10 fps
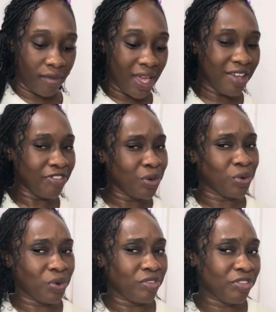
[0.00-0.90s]
If you
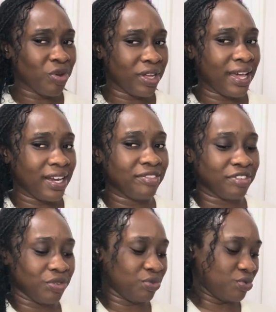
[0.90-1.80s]
look good for going in a
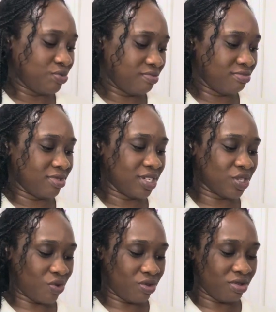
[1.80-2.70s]
living room.
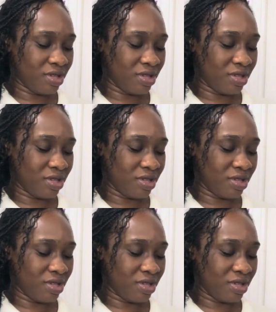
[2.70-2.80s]
So